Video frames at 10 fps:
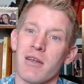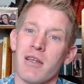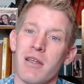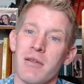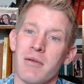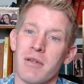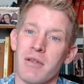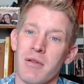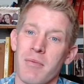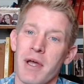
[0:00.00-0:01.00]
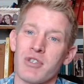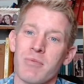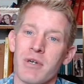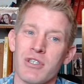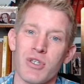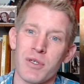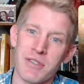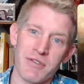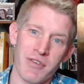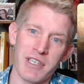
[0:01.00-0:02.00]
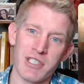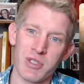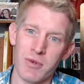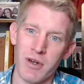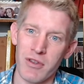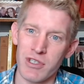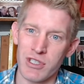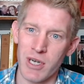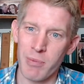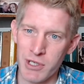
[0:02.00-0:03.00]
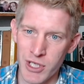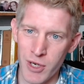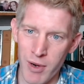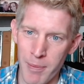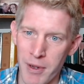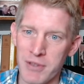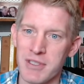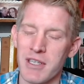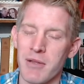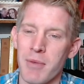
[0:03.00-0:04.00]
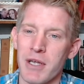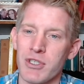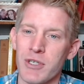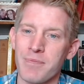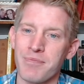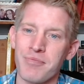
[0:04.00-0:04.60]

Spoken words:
And imagine Mary and Joseph's faces when all these shepherds show up outside the manger.